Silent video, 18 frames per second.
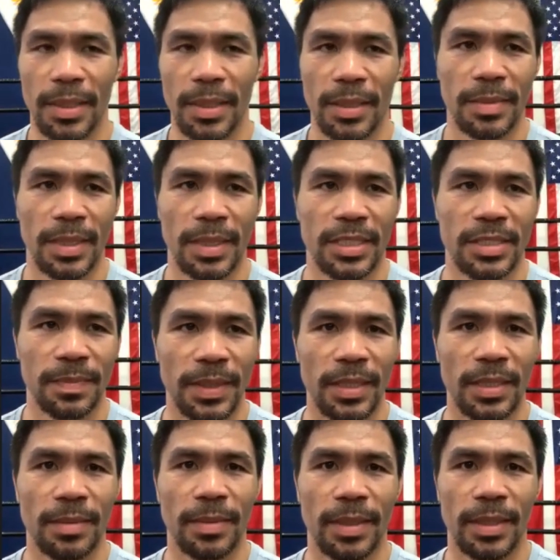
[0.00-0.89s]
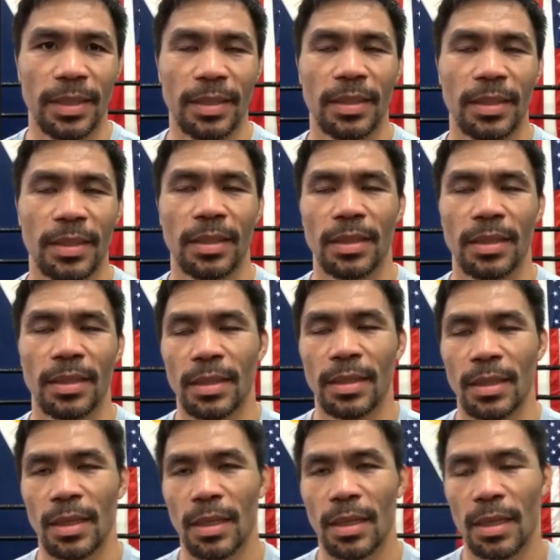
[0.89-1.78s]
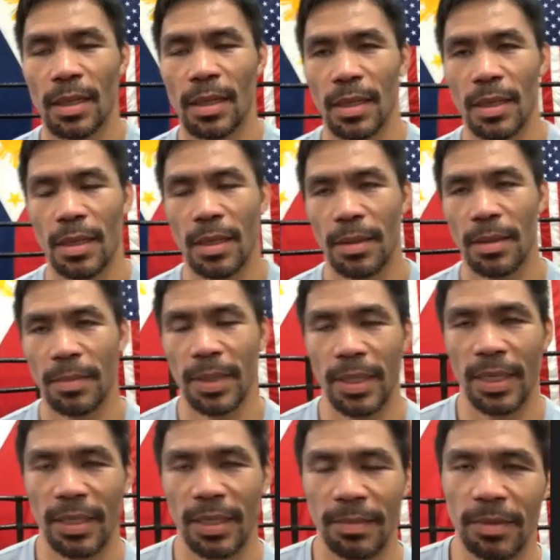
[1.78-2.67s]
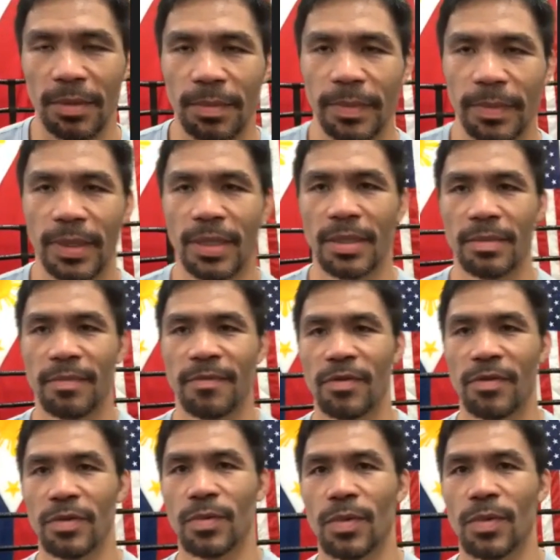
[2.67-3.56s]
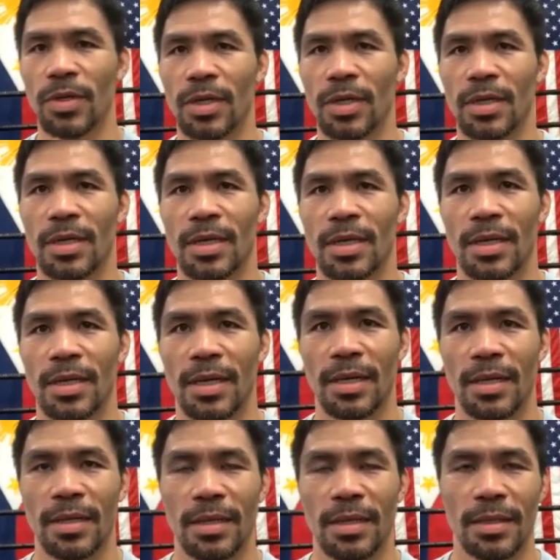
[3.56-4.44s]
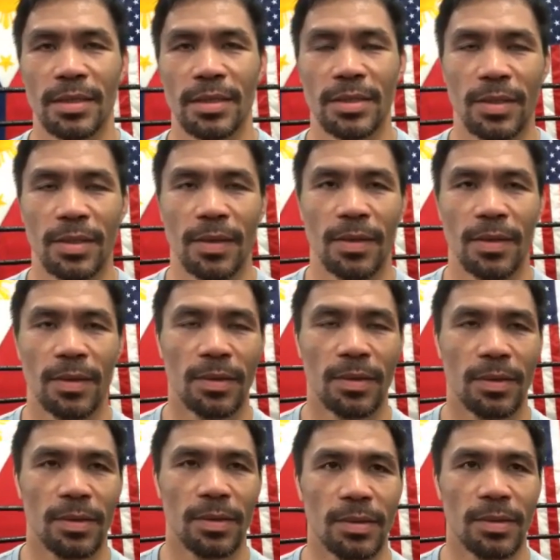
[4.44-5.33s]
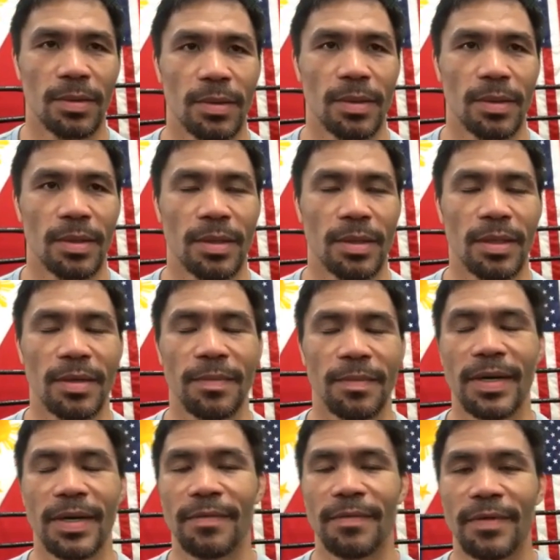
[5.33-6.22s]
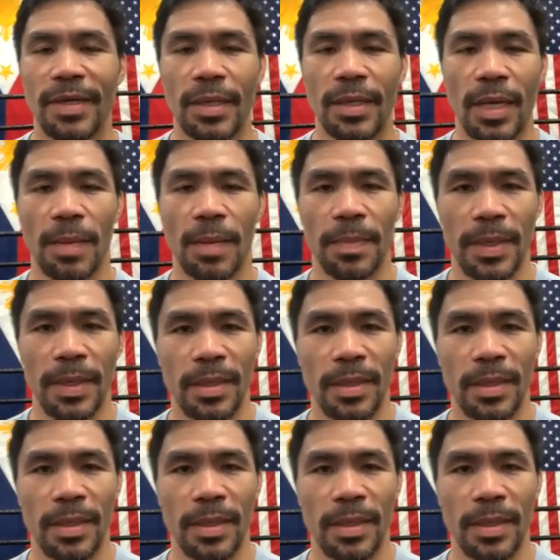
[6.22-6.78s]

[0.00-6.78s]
speed, my head movement, footwork. So they're very happy